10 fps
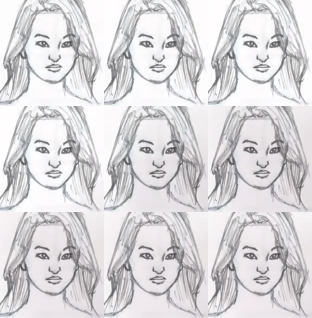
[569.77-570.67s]

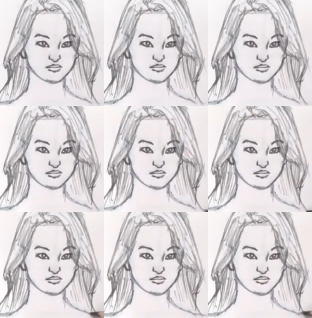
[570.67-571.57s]

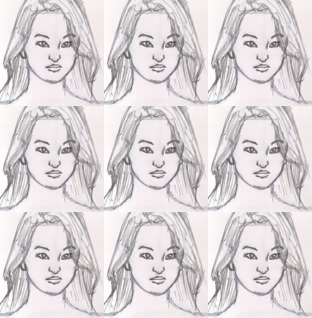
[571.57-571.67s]
(silence)